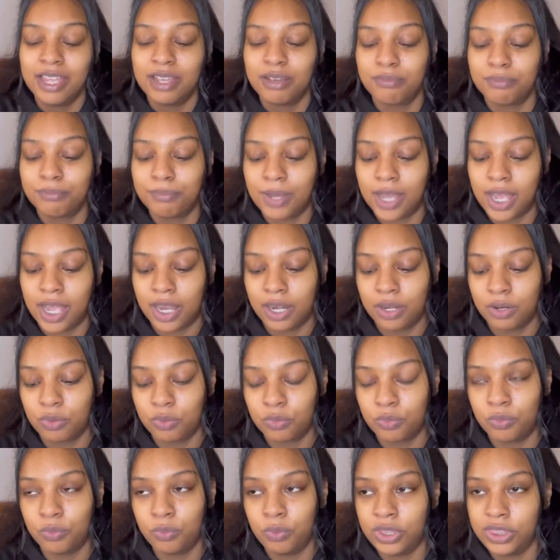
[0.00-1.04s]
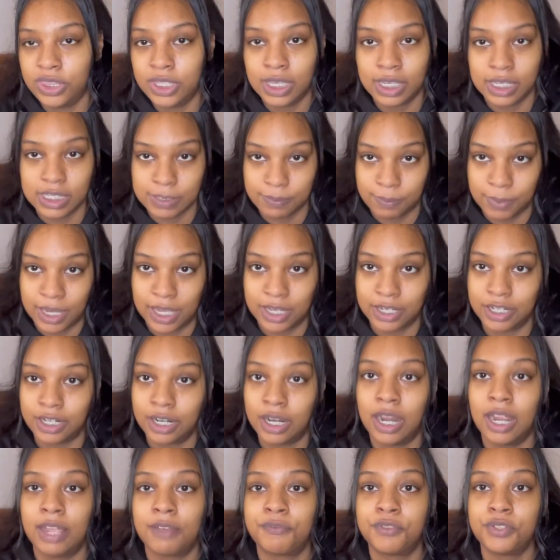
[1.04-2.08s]
But with the
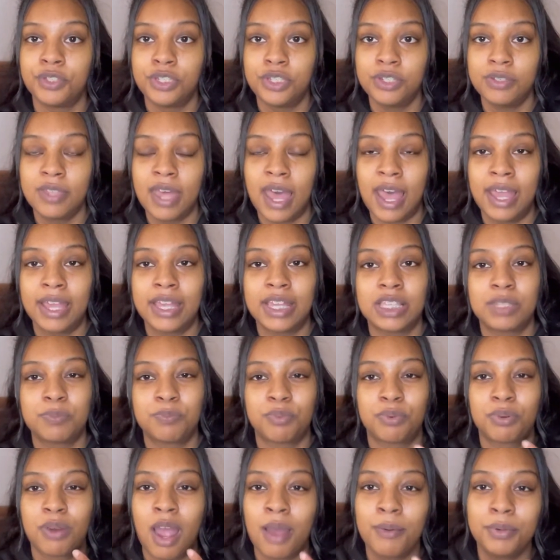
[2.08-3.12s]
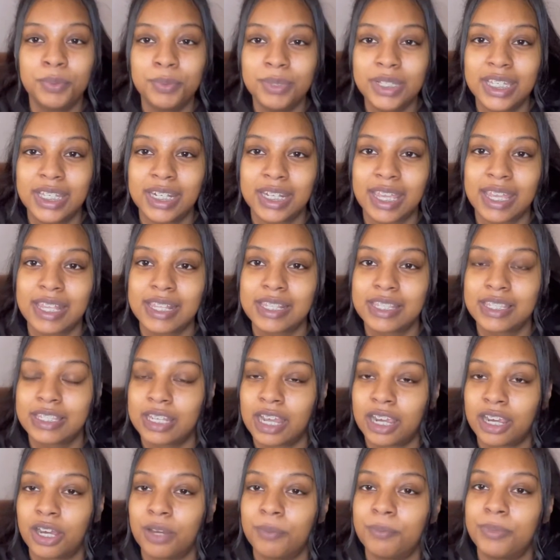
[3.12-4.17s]
expander, if you do that, it's probably gonna get
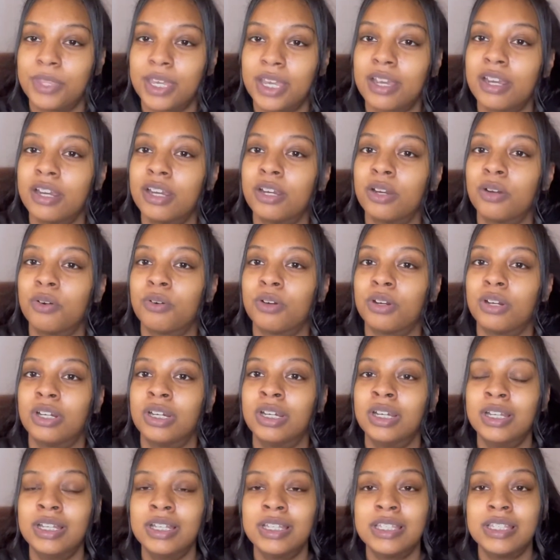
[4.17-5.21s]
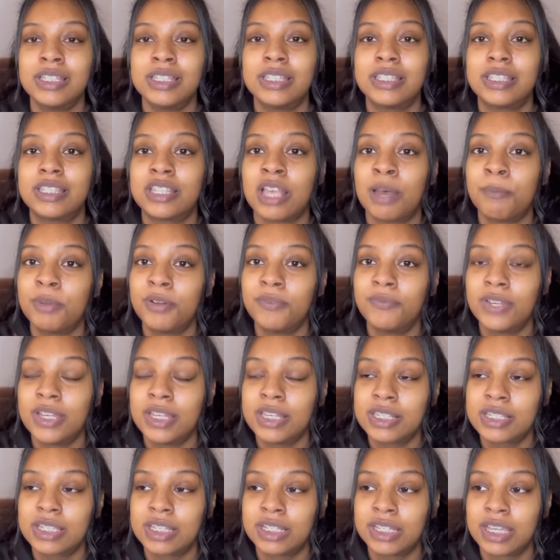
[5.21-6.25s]
stuck up there, or some of it
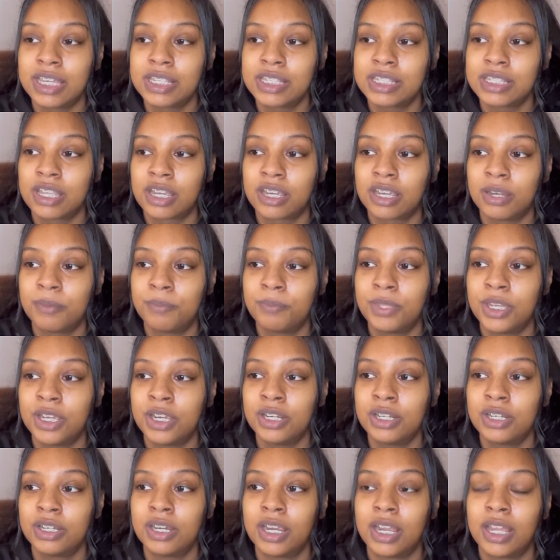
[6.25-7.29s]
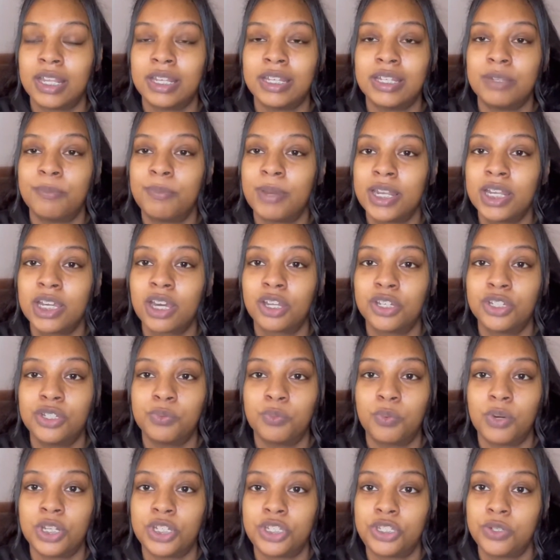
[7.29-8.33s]
is gonna get stuck up there, and depending on
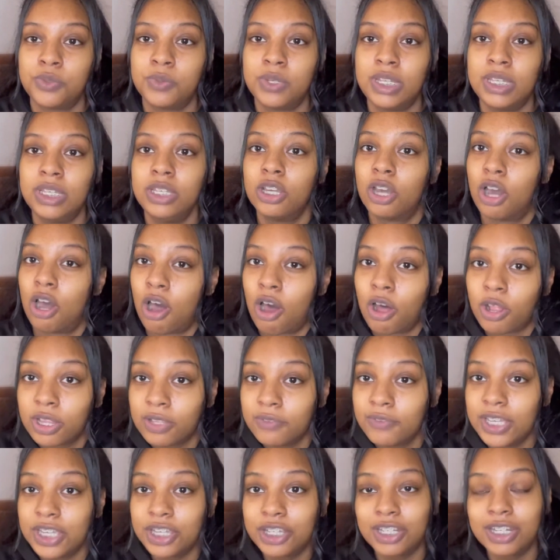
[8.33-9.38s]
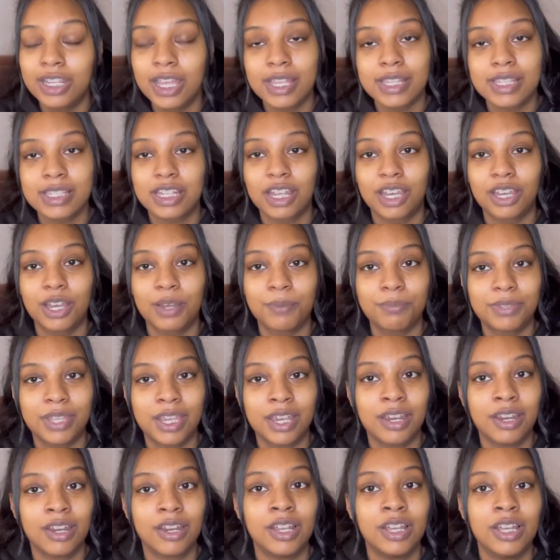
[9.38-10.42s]
what you eat, all of it could get stuck up
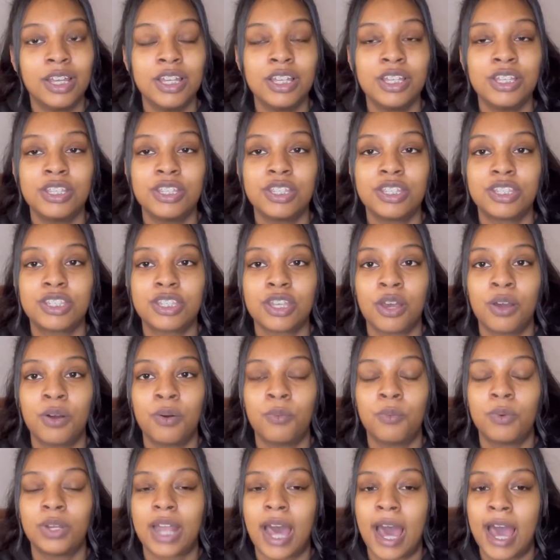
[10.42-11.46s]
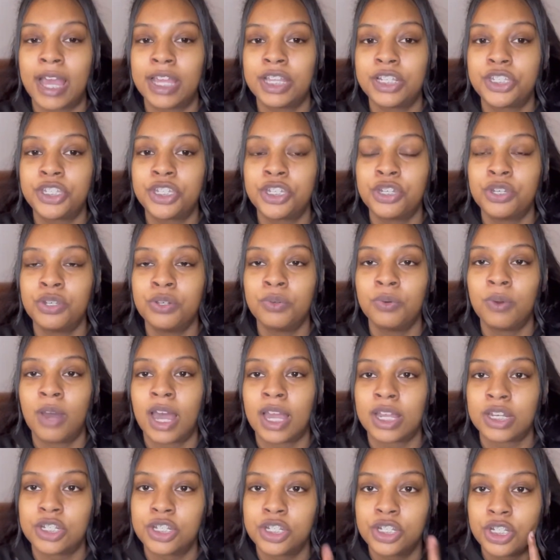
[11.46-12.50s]
there. So when I chew,
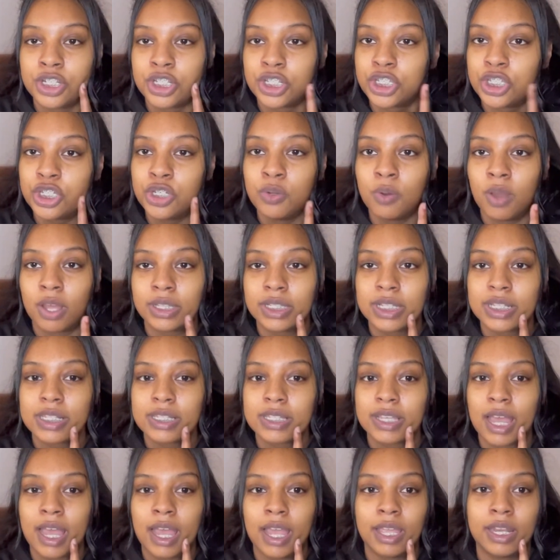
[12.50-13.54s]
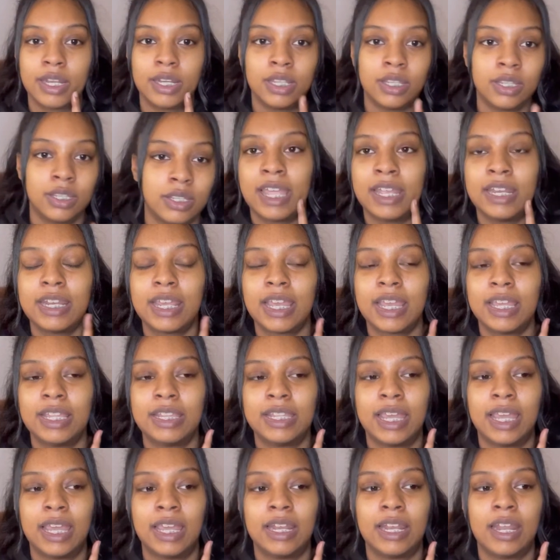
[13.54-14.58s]
I just chew on the side, and
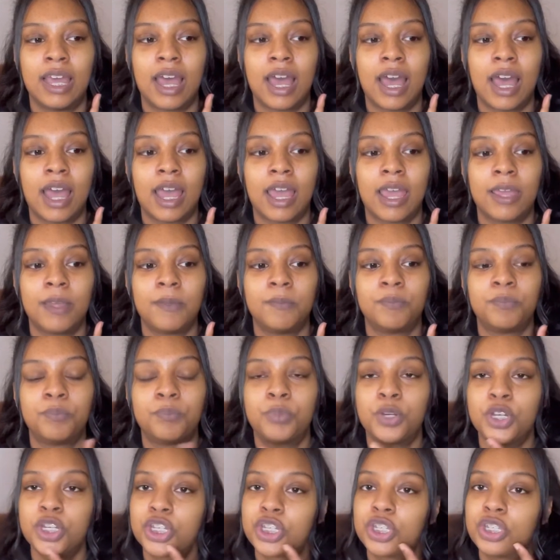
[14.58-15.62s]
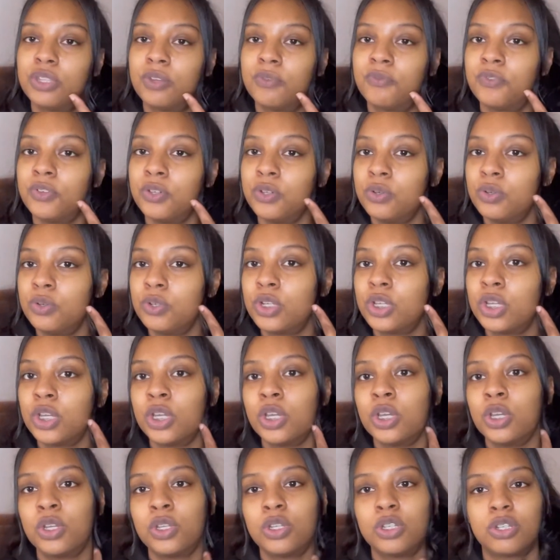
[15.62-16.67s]
then I push the food
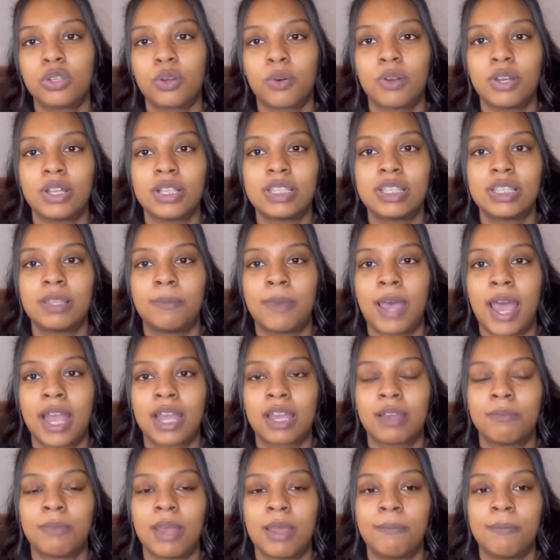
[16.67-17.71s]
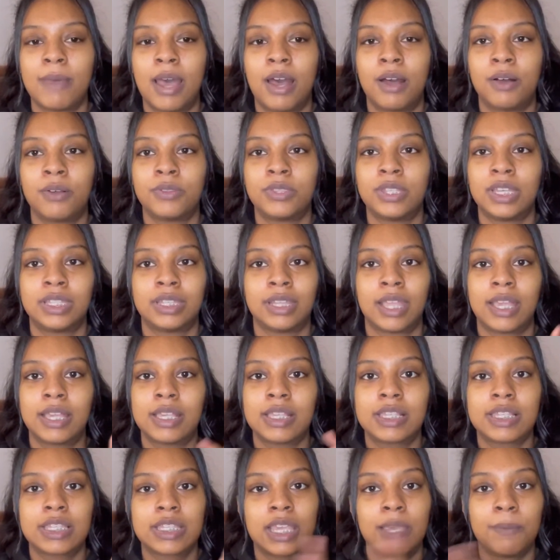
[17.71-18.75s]
towards the back of my mouth and like
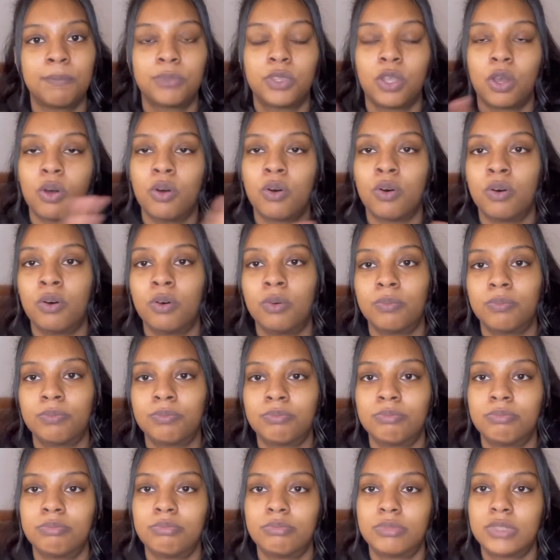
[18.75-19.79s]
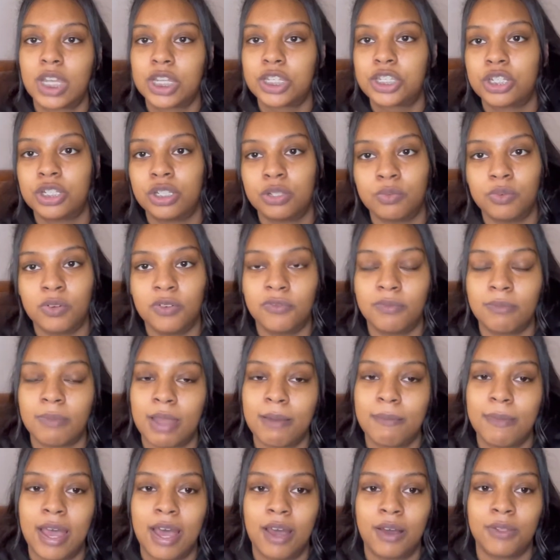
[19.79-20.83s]
skip the whole touching the roof of my
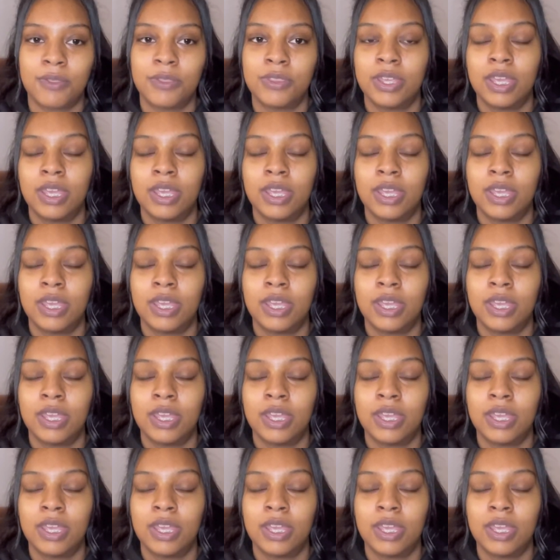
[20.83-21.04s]
mouth.